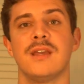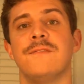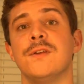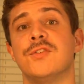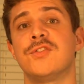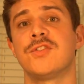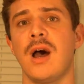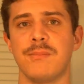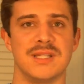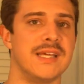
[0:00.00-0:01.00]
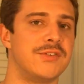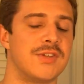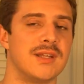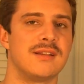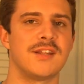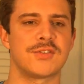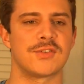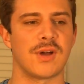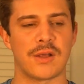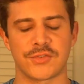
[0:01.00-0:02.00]
If you sublease it, this
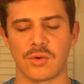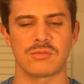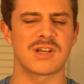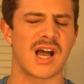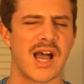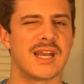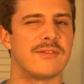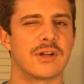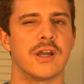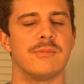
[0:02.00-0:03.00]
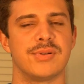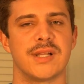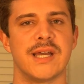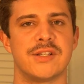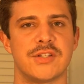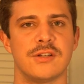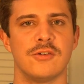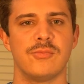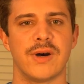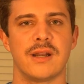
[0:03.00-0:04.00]
is also kind of a good play
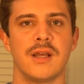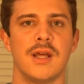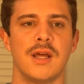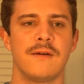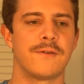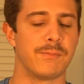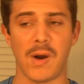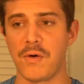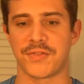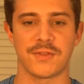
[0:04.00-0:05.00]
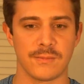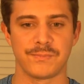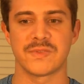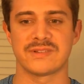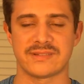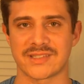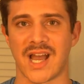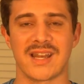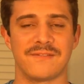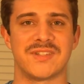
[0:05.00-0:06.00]
too, but for both
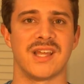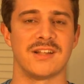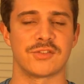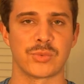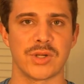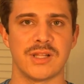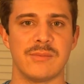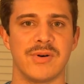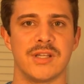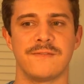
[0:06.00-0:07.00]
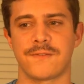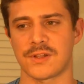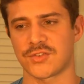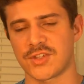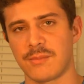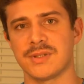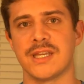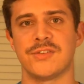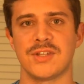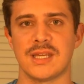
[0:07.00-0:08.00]
kind of tenants really, but for the
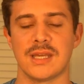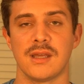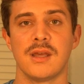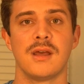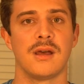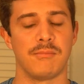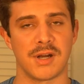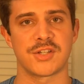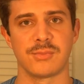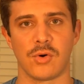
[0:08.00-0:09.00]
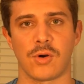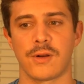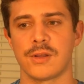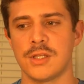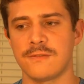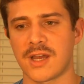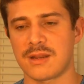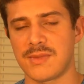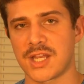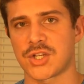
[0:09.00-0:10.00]
subleasee, much more, you've got
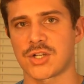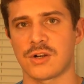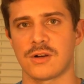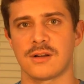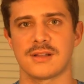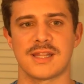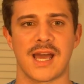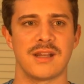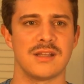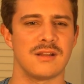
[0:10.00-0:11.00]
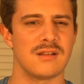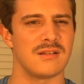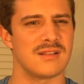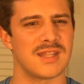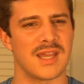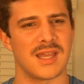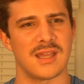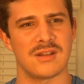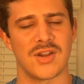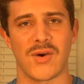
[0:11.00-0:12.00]
to make sure that
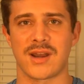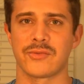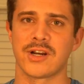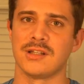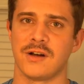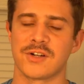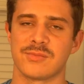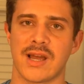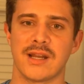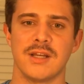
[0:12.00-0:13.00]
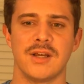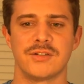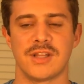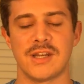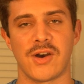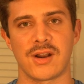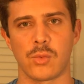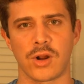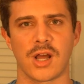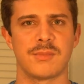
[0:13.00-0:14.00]
they know how to run a laundromat. Do they know how to
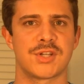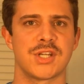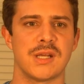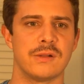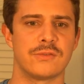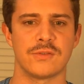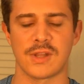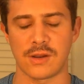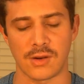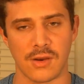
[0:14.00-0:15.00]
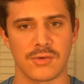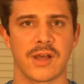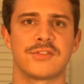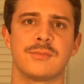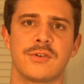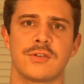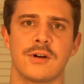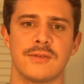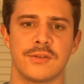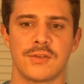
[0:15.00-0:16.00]
work on machines? Do they know customer
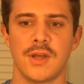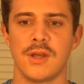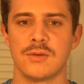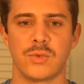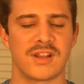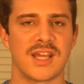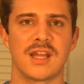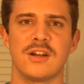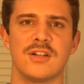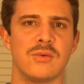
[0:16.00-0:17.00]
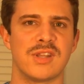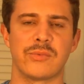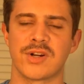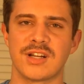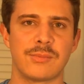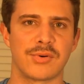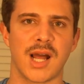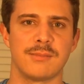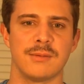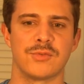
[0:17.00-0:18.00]
service? What are they going to do when they run into
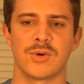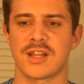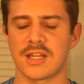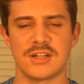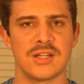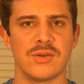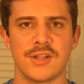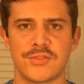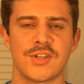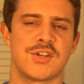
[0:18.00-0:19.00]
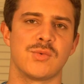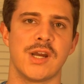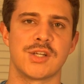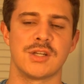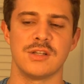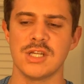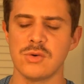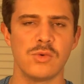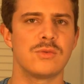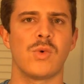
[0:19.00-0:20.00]
problems? What are they going to do in this situation?
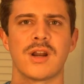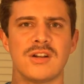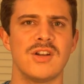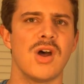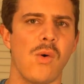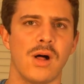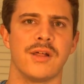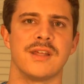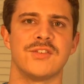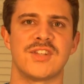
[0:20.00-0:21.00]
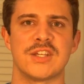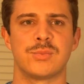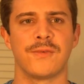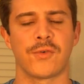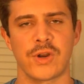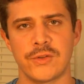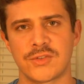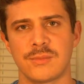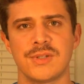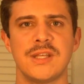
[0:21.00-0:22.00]
You would want to know all of these things before you
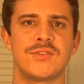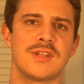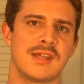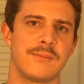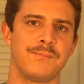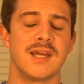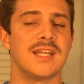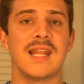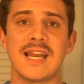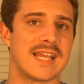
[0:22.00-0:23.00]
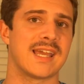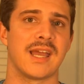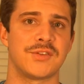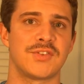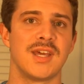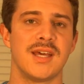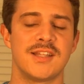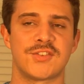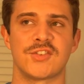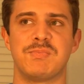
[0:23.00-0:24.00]
sublease to them. And in any case,
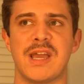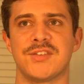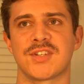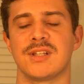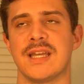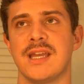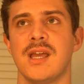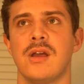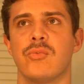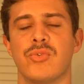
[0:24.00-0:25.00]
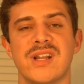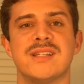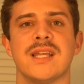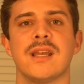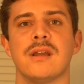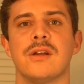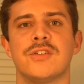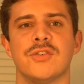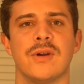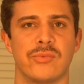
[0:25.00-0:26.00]
this is basically renting
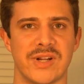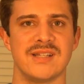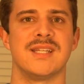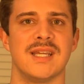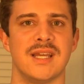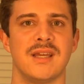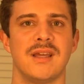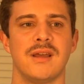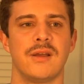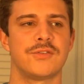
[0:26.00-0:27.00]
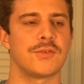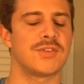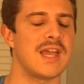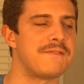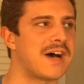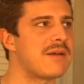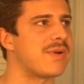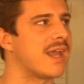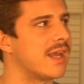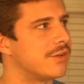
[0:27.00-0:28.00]
to a rentee. So say if I
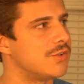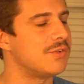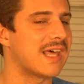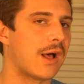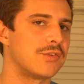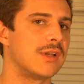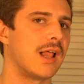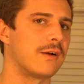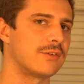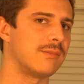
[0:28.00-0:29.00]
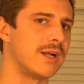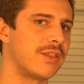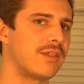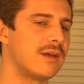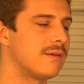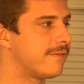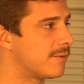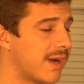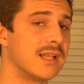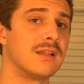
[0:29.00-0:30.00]
pay $2,000 a month for my